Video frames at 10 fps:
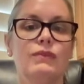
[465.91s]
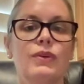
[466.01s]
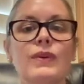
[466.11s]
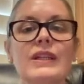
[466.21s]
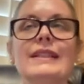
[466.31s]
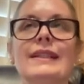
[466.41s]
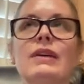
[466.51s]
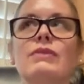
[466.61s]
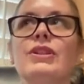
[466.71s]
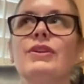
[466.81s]
well, right
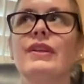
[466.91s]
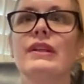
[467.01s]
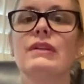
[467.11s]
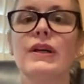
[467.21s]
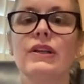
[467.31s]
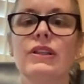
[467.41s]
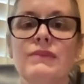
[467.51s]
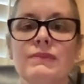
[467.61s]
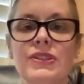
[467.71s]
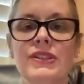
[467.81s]
now, when you think about human
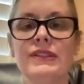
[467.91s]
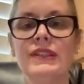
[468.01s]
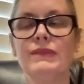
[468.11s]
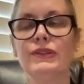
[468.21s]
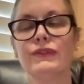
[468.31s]
machine teaming,